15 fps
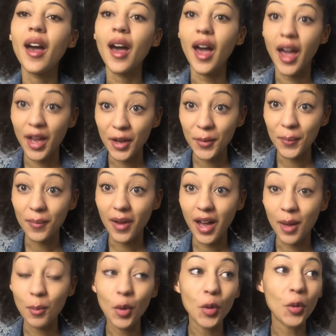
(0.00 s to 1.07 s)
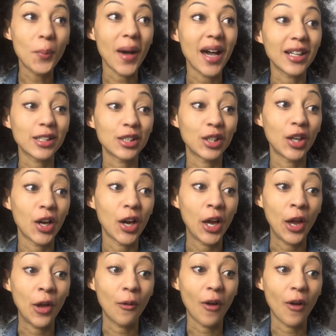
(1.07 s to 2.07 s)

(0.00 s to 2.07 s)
I'm all packed to go.